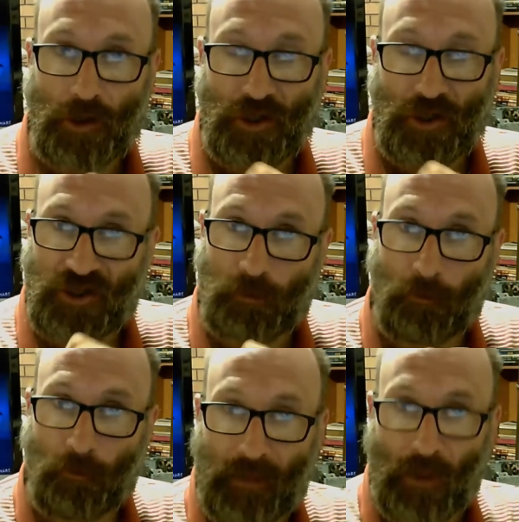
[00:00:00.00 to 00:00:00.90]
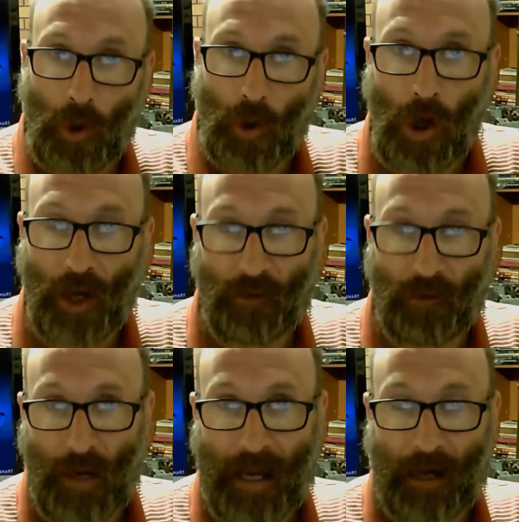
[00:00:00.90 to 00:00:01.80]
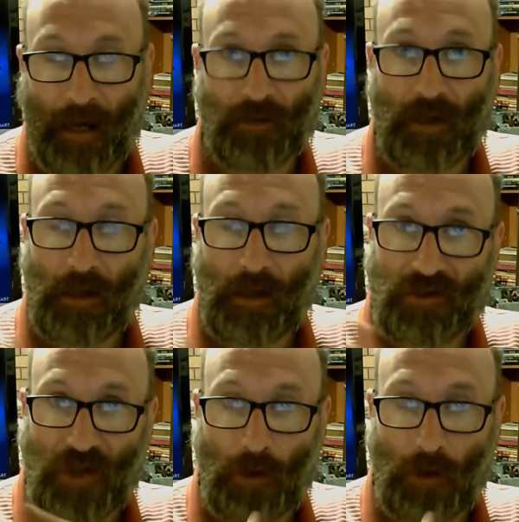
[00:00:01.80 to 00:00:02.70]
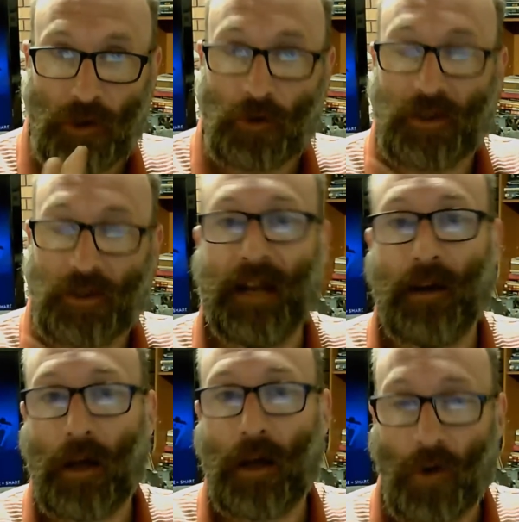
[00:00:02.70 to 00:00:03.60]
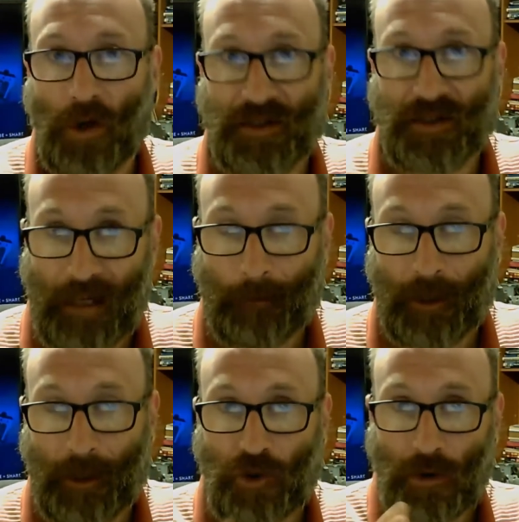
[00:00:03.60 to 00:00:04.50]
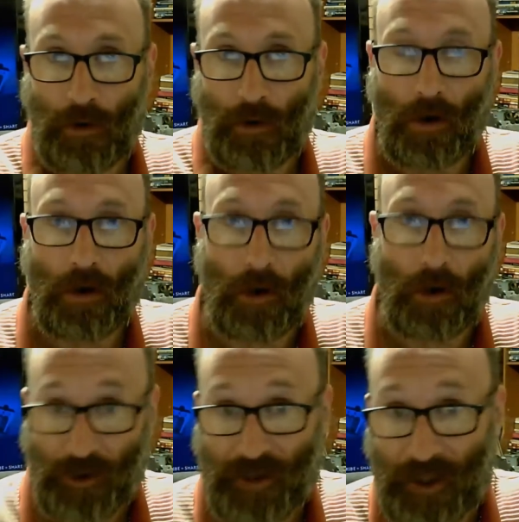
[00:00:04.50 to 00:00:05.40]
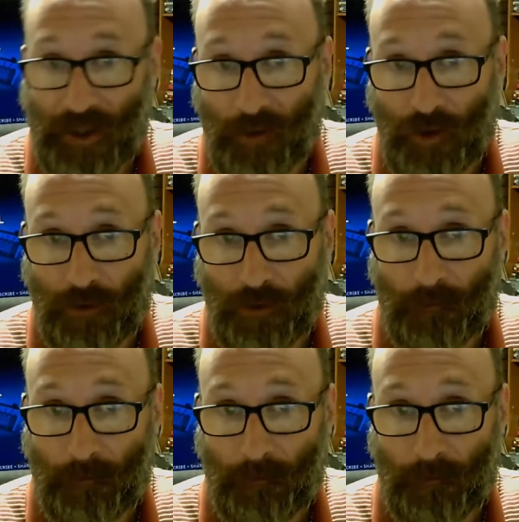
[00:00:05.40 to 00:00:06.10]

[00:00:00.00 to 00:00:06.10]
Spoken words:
to spread the light around so that you get a nice image on your television.